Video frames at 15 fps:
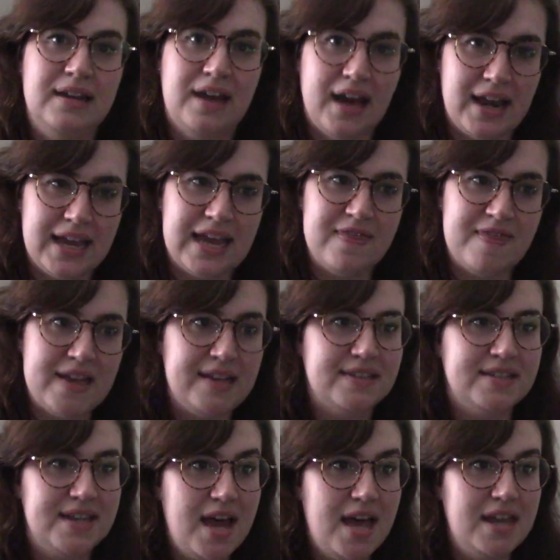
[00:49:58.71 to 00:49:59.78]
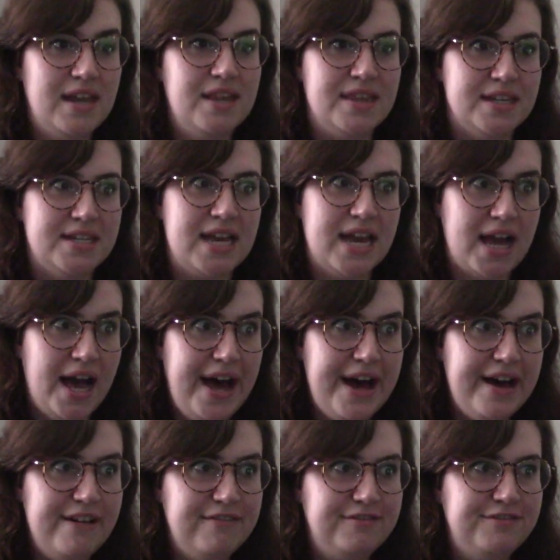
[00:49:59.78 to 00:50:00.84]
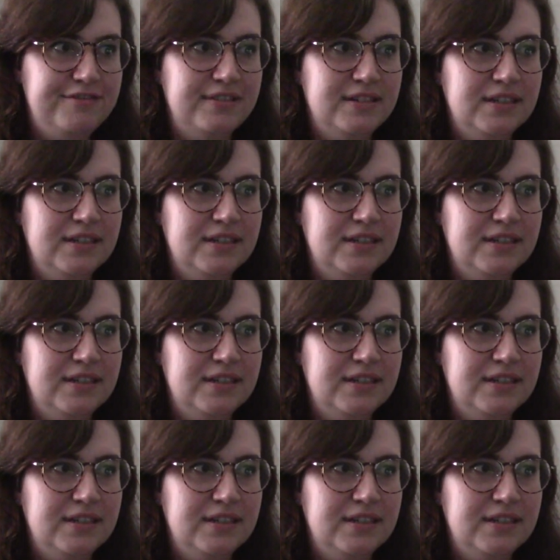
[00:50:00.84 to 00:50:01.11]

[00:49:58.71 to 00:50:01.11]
gotta get things done the day of.